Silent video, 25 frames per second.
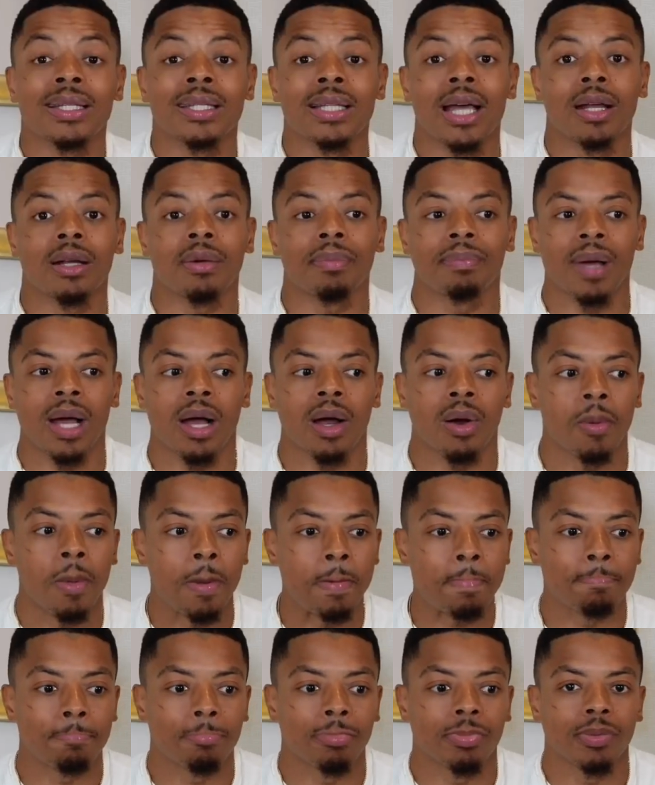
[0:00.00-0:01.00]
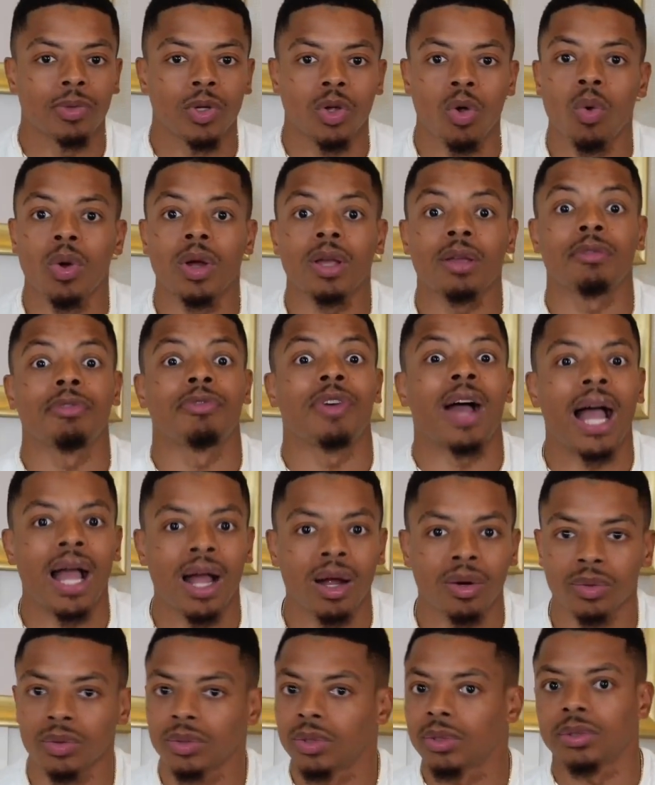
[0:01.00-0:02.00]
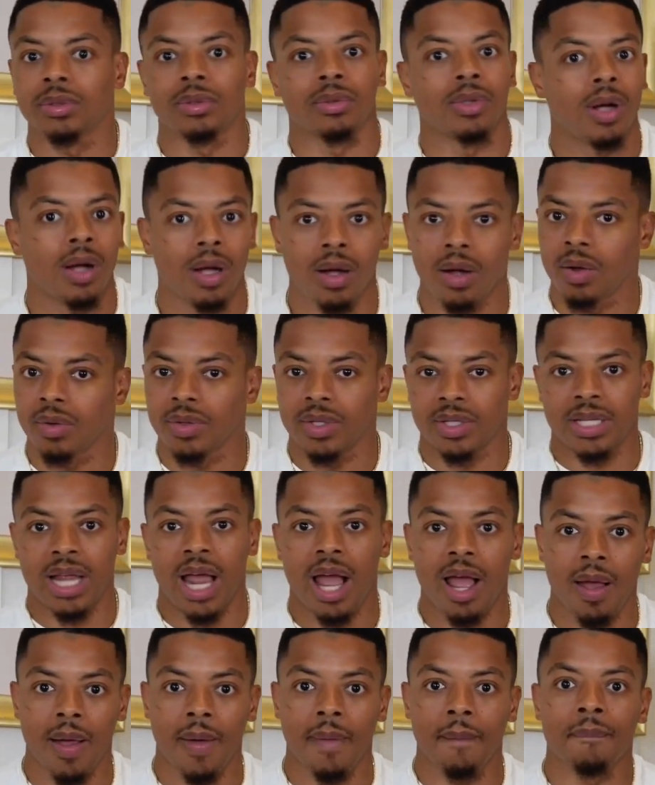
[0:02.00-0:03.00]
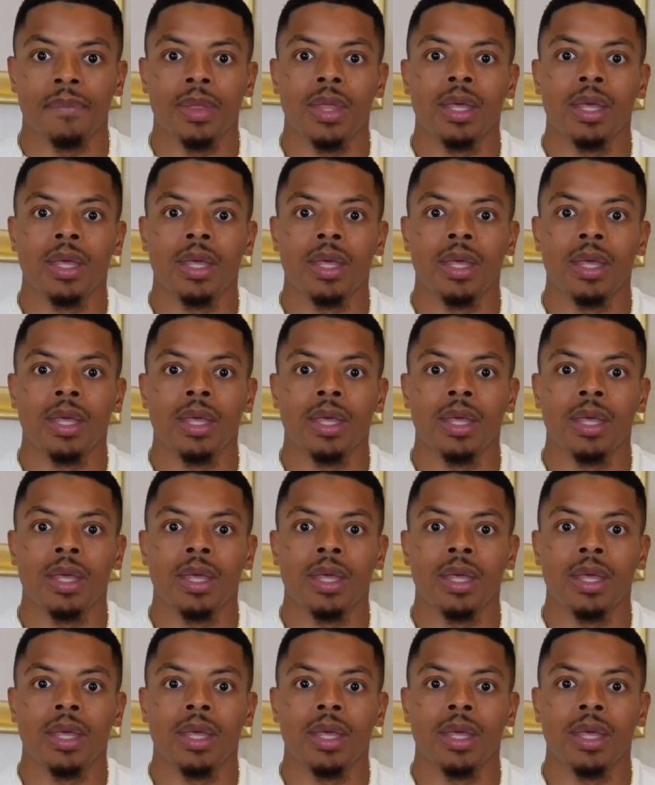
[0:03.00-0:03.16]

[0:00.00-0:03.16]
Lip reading: it's not about going viral all the time.